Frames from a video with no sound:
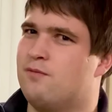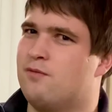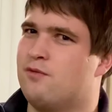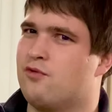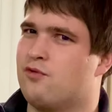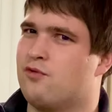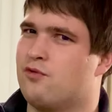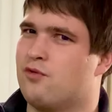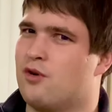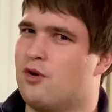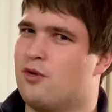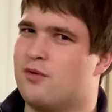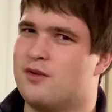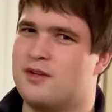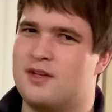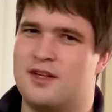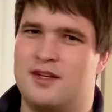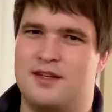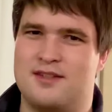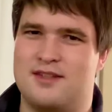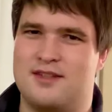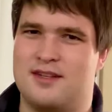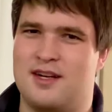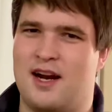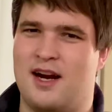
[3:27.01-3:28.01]
fruit. It's
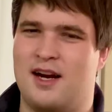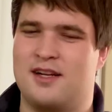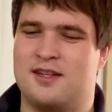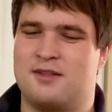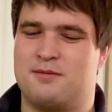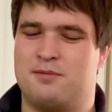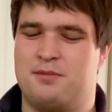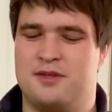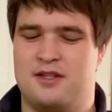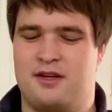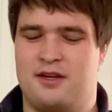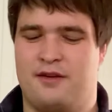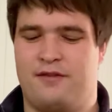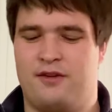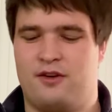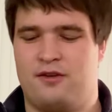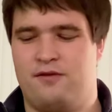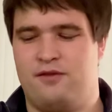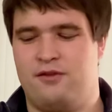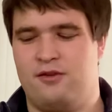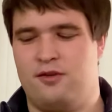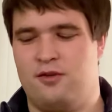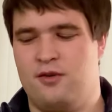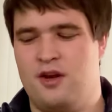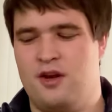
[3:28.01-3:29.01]
not a specific
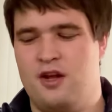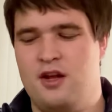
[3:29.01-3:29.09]
fruit.